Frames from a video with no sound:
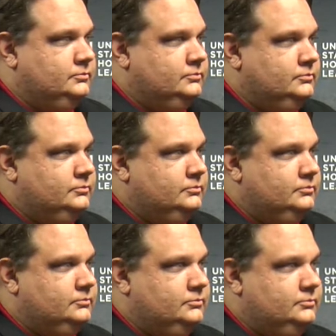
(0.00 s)

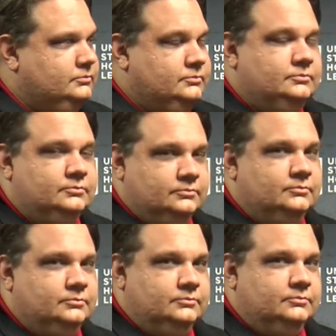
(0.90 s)

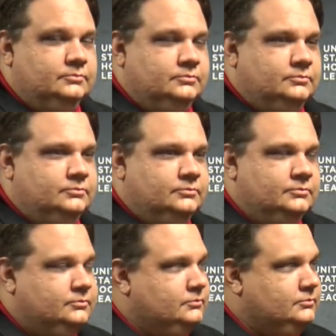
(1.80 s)

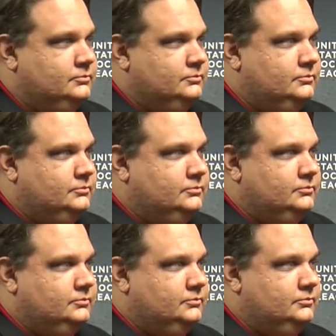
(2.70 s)

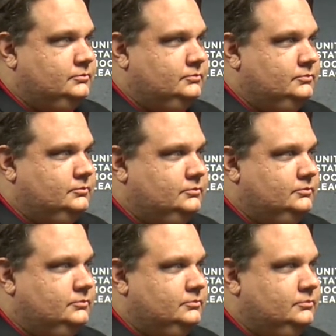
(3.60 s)

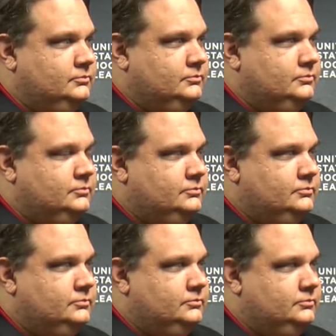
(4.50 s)

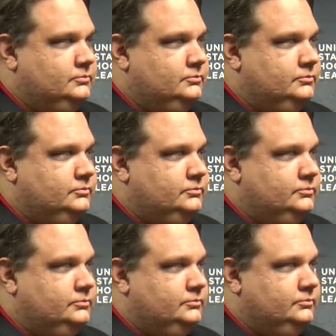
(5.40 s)

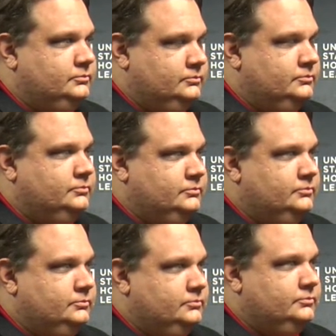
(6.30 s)

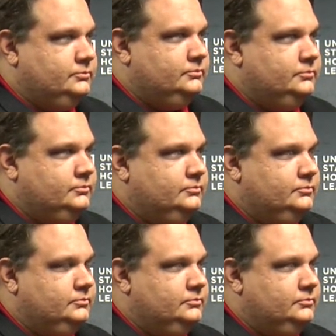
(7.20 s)
The person shown says nothing.